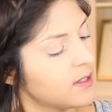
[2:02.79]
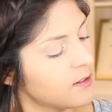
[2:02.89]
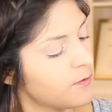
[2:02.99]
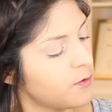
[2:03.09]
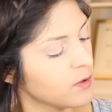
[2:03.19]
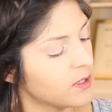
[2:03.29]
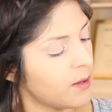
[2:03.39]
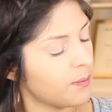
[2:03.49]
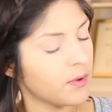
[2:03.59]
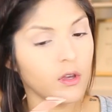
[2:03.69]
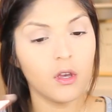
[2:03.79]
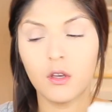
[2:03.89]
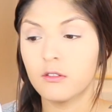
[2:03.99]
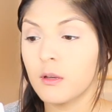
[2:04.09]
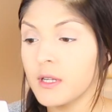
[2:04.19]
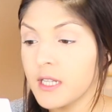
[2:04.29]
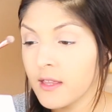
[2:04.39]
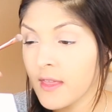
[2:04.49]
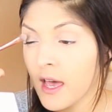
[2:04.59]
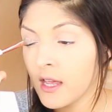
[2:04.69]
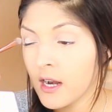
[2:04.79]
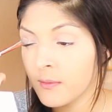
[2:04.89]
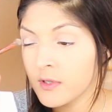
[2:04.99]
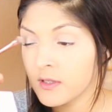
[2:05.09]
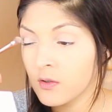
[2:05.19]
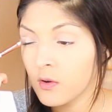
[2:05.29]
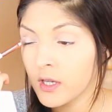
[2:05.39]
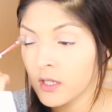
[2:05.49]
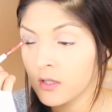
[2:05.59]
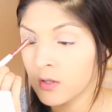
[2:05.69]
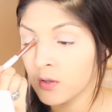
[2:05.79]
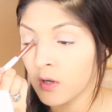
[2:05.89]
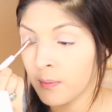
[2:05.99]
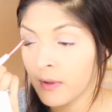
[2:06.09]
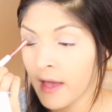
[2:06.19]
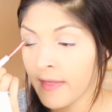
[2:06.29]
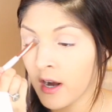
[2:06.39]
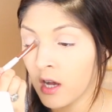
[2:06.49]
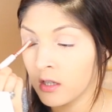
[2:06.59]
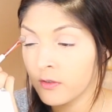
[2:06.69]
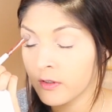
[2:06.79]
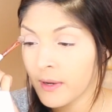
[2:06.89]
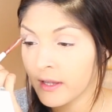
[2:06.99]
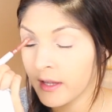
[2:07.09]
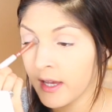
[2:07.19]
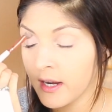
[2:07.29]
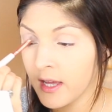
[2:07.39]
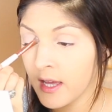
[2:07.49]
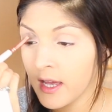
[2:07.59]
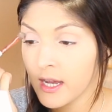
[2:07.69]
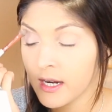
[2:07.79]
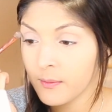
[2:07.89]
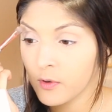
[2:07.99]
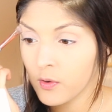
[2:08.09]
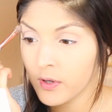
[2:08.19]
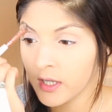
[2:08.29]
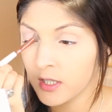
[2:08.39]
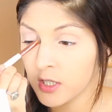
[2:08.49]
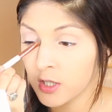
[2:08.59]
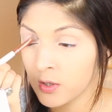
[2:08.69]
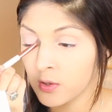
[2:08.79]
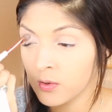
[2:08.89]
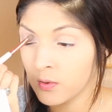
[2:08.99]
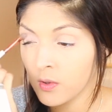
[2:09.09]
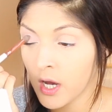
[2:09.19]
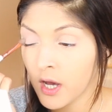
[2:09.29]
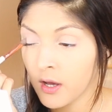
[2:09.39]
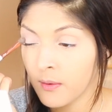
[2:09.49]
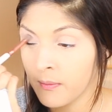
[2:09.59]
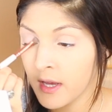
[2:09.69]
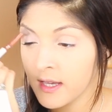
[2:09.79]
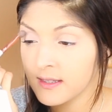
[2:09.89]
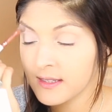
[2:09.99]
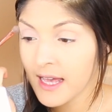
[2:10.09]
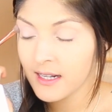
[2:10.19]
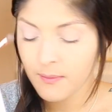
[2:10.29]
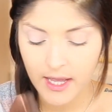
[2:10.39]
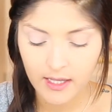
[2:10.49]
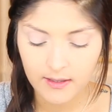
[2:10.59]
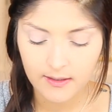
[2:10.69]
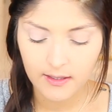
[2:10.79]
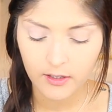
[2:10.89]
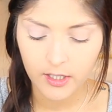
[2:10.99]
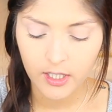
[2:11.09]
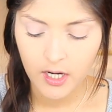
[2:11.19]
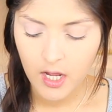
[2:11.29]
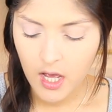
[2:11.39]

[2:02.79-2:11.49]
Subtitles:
This is full zip. So I'm gonna take that and I'm just going to apply that all over my lid, and I'm going to set my concealer.